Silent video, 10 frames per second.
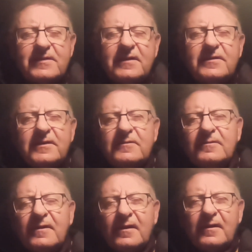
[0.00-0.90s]
say to
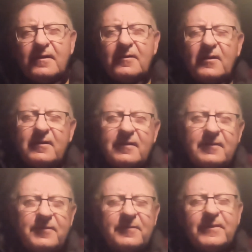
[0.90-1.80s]
you
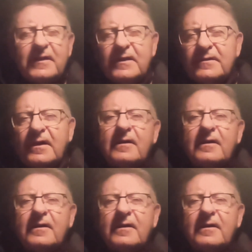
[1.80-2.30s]
if you're feeling